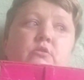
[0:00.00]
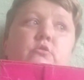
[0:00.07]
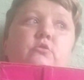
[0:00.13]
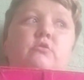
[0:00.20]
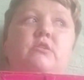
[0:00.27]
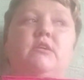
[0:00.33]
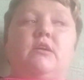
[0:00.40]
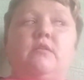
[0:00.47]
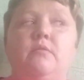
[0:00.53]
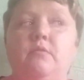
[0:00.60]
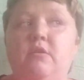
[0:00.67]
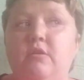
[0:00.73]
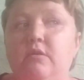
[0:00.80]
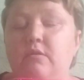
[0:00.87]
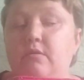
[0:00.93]
You can
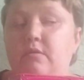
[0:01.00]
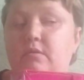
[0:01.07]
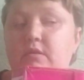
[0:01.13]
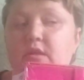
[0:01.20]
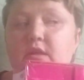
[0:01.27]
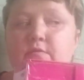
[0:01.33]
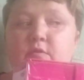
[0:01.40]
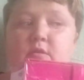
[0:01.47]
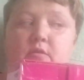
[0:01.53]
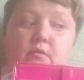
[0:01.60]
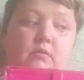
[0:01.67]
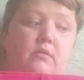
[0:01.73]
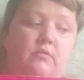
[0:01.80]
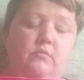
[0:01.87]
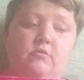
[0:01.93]

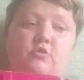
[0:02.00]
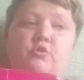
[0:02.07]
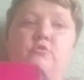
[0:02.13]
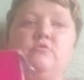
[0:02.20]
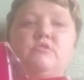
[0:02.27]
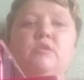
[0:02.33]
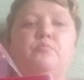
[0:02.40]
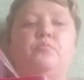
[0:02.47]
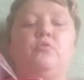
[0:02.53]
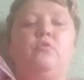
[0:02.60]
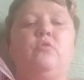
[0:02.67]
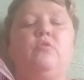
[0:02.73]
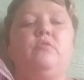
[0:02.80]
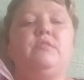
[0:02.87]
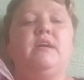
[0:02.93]
even use a
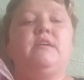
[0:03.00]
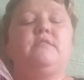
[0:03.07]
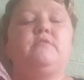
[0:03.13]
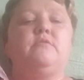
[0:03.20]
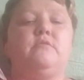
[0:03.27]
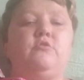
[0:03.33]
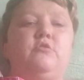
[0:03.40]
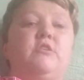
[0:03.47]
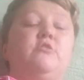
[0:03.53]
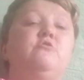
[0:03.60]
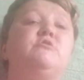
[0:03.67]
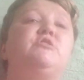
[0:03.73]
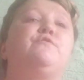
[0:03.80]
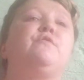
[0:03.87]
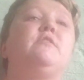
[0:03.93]
ball that, you can
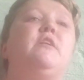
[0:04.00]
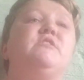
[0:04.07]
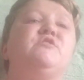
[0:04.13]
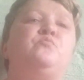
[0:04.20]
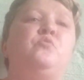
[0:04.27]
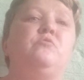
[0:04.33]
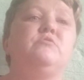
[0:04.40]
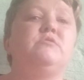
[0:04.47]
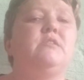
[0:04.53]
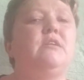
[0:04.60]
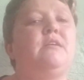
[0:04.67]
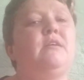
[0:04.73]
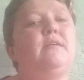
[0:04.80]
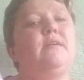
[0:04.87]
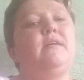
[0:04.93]
use different kinds of balls.
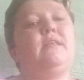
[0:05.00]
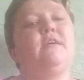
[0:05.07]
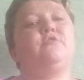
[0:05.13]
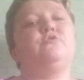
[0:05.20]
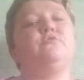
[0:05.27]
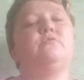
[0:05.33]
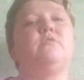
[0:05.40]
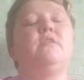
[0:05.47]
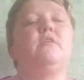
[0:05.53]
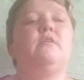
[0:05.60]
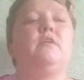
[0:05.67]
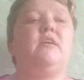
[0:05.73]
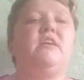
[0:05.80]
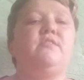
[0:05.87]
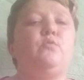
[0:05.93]
I
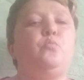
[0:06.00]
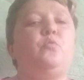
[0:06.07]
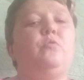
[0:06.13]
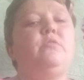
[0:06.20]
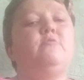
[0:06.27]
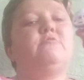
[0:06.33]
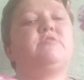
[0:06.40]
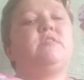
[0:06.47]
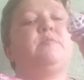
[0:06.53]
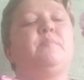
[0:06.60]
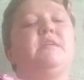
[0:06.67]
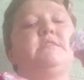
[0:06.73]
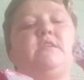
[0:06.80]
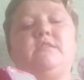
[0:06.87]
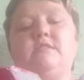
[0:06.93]
have a ball also that
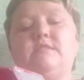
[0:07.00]
makes a little